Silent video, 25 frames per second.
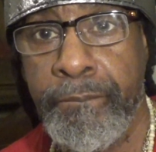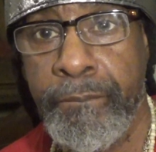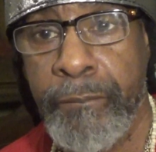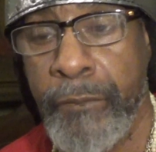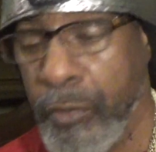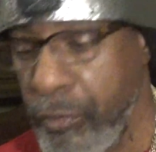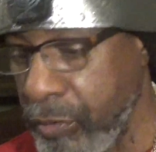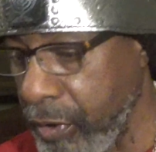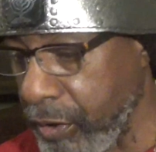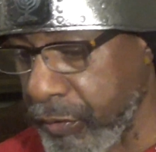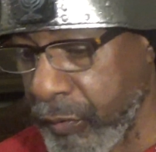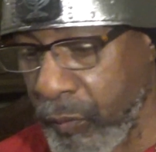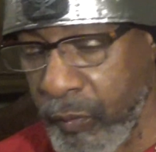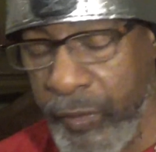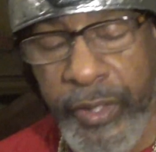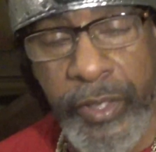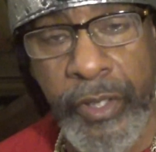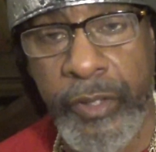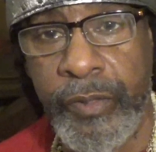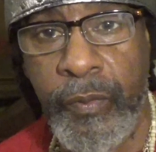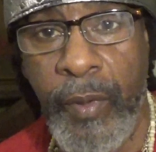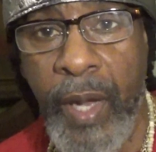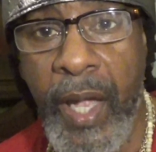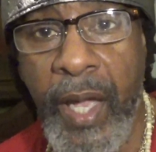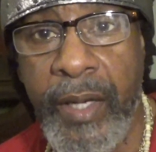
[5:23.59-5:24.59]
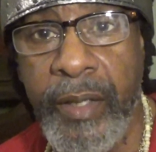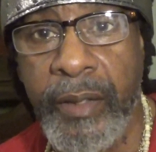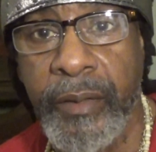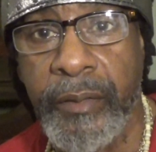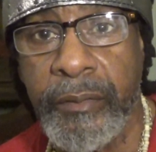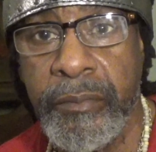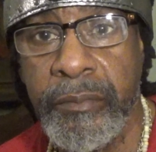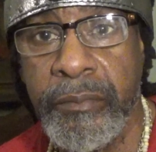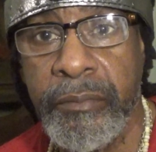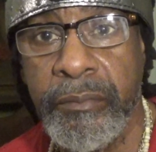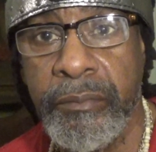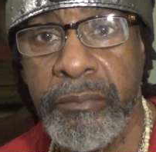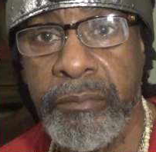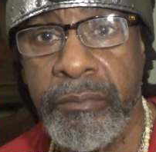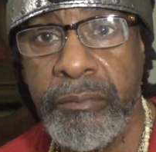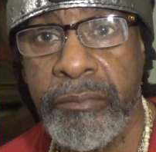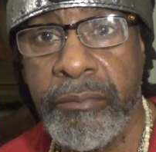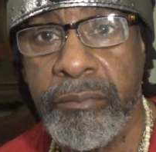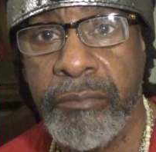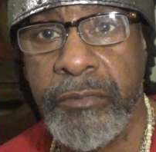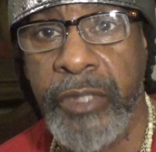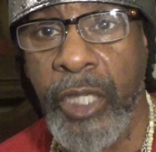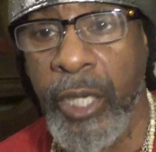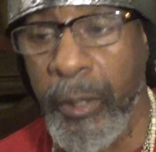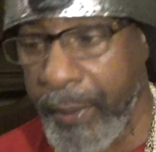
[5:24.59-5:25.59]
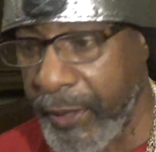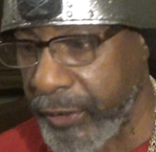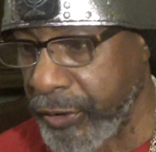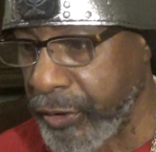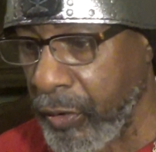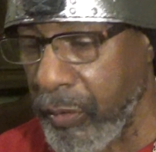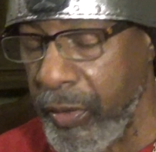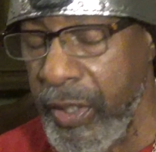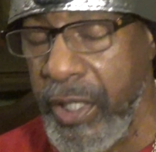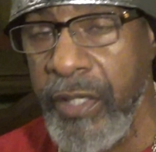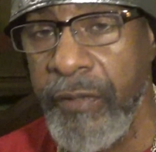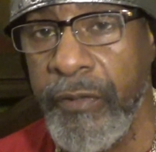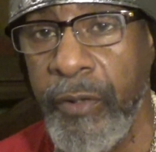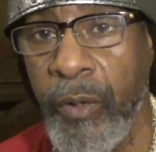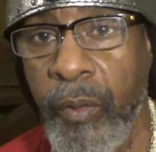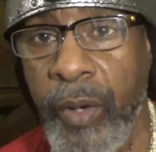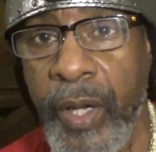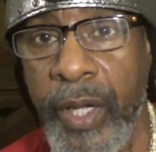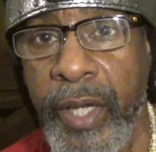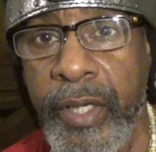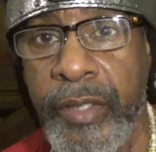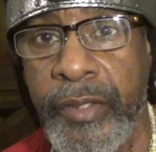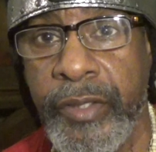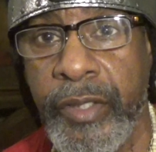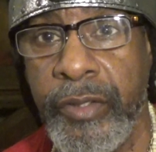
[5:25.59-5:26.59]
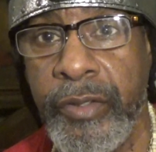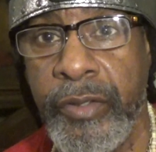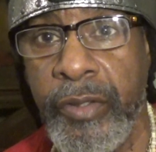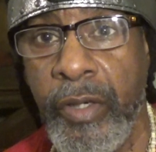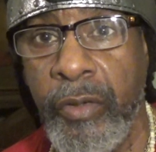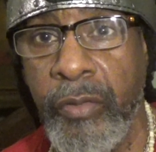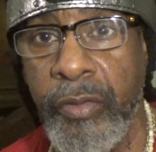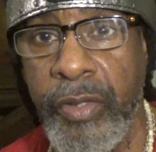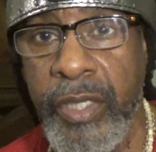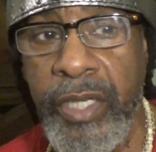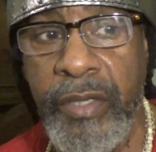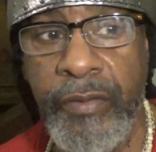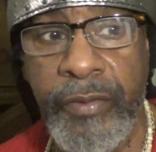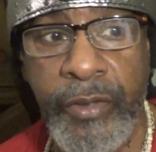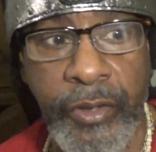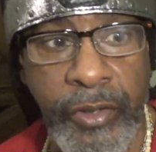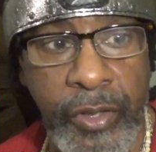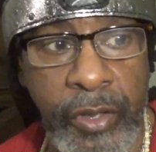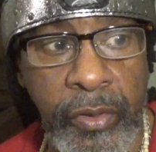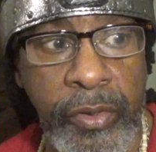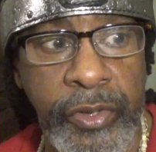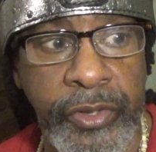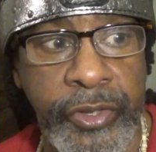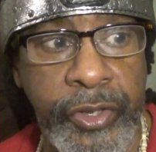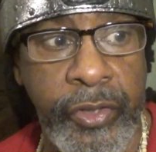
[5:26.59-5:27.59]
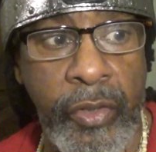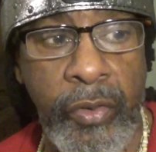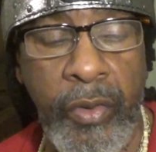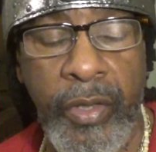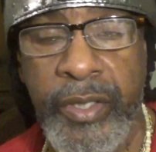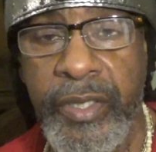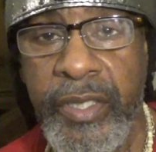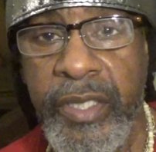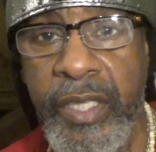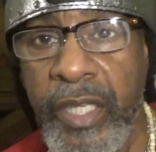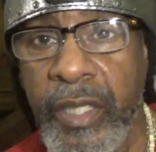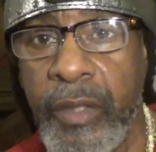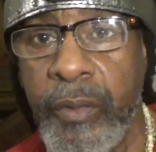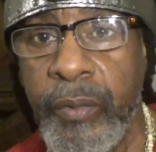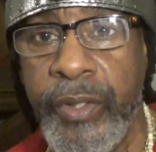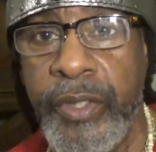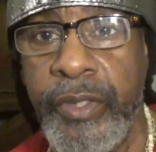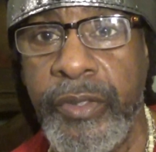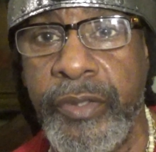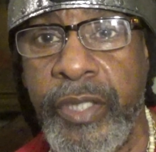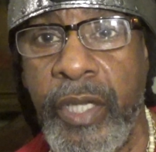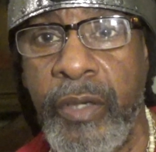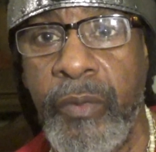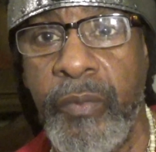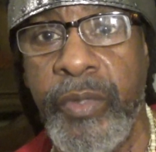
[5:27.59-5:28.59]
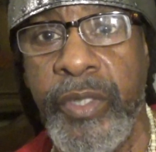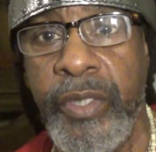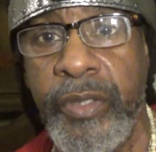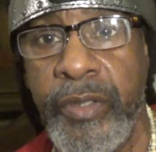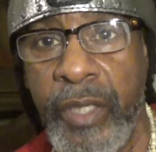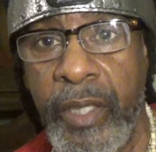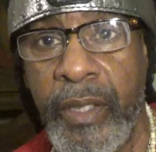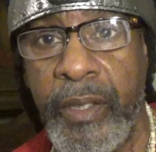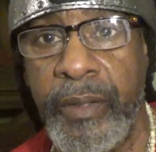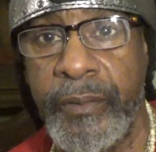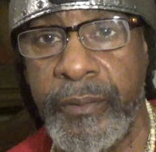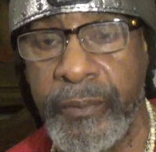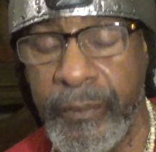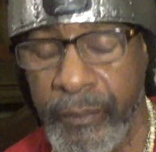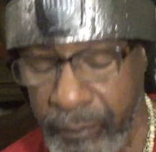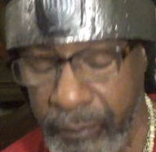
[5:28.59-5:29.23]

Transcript: You just we just read it. Think about your evil ways and your evil doings, your iniquities that we done.